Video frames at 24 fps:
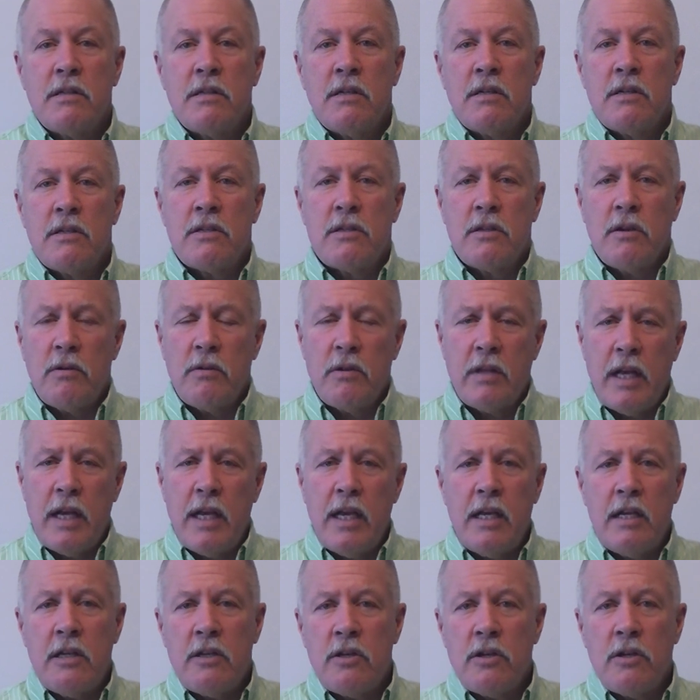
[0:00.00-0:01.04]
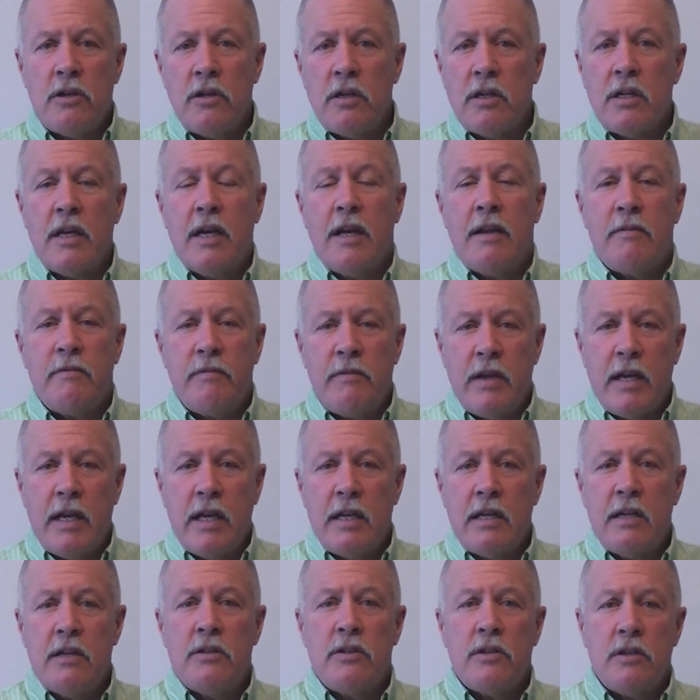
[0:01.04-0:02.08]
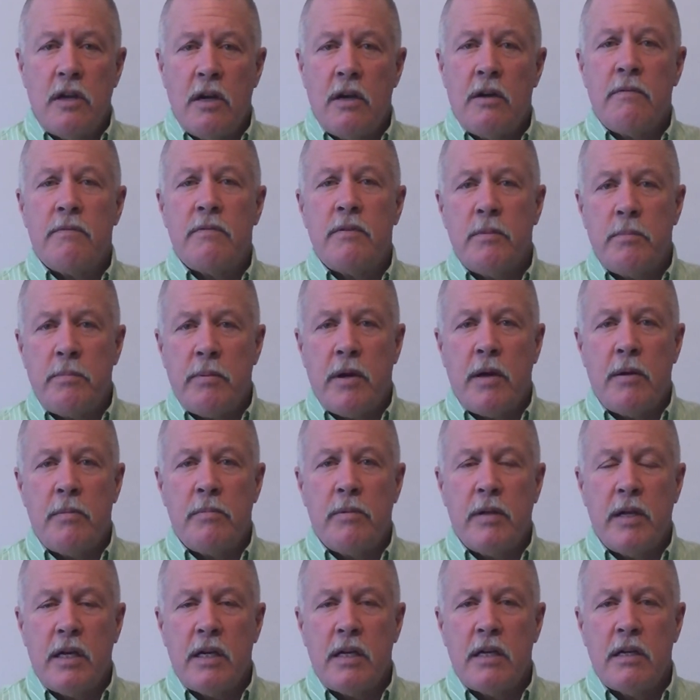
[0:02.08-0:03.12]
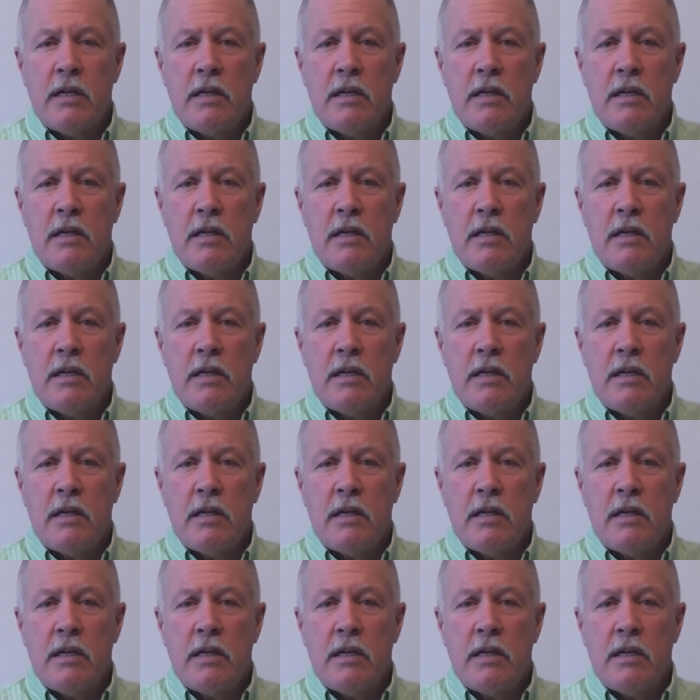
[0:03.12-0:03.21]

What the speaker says: So they took advantage of the public,